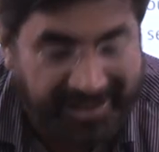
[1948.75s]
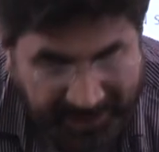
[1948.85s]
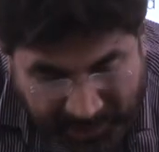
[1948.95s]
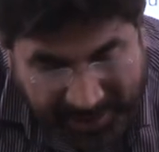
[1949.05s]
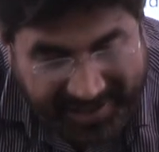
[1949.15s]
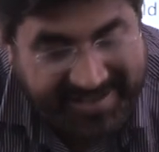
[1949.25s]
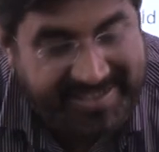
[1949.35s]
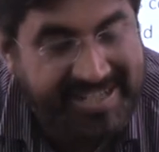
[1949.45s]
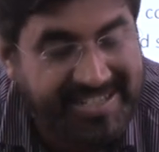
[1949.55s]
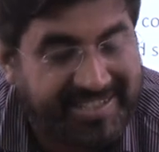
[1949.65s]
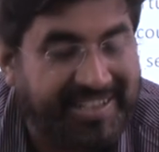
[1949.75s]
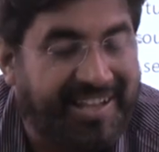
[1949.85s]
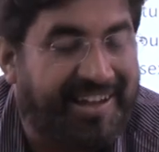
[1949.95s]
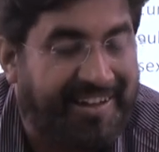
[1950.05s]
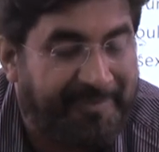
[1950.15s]
though it results in
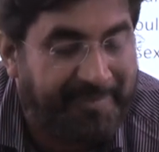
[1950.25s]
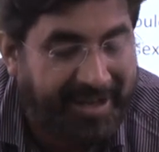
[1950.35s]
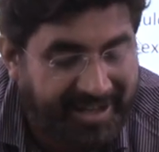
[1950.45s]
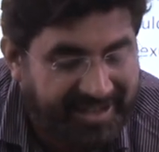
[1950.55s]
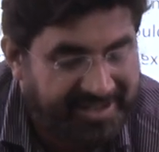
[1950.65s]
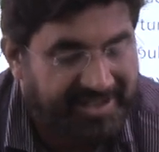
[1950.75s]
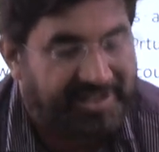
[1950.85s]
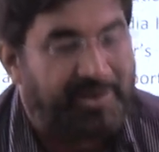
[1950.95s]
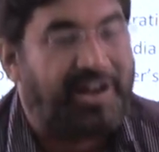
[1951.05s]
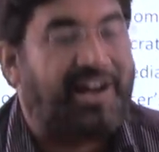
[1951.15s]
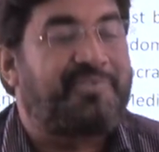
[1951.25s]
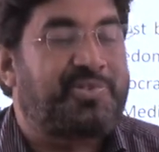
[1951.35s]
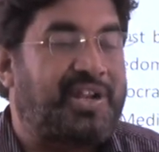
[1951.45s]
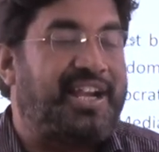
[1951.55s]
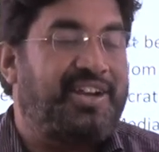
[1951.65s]

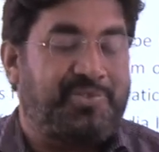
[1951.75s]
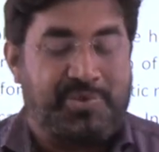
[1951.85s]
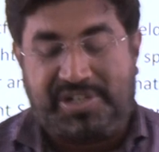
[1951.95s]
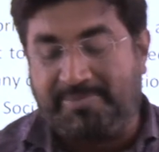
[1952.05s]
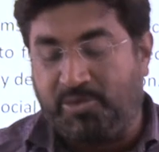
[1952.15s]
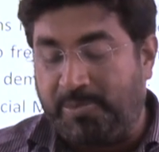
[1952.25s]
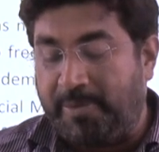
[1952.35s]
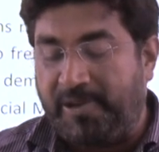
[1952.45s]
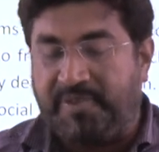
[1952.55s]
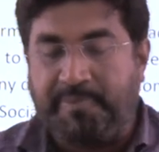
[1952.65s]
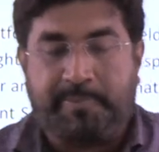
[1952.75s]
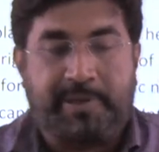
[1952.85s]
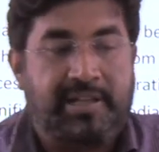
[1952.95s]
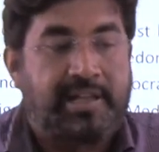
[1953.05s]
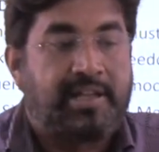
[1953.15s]
half kind of social movement where
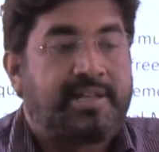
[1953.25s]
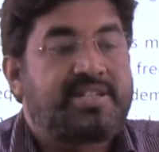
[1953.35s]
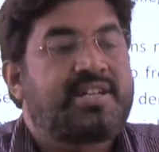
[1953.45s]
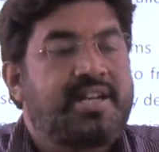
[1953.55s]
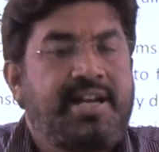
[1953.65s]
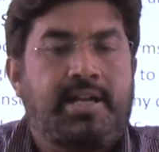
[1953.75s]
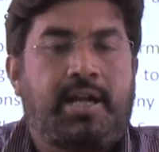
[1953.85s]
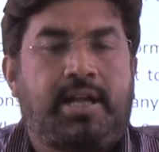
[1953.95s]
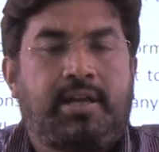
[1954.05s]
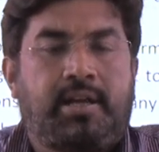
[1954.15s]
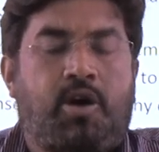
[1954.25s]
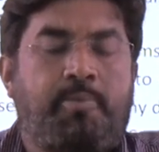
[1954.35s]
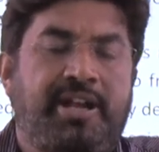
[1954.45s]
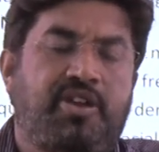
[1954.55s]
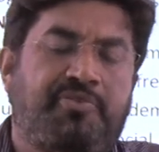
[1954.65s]
people generally, and how
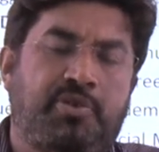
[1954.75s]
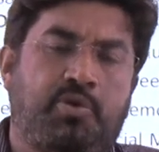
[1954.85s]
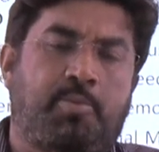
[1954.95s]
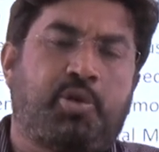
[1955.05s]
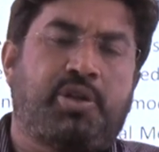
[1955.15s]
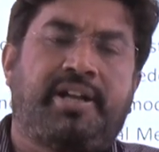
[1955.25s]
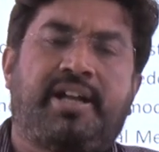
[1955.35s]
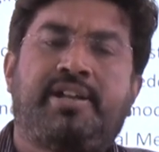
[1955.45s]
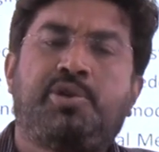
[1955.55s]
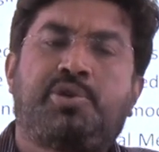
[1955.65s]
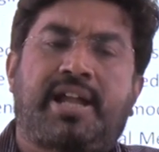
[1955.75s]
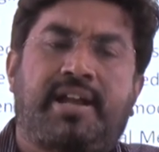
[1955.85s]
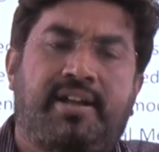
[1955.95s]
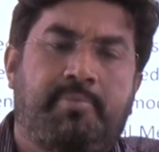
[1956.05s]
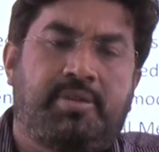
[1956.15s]
many of you know about the net
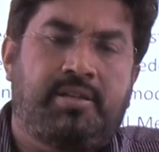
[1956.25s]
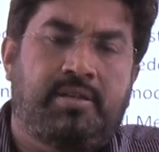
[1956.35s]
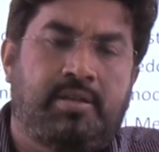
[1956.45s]
neutrality bill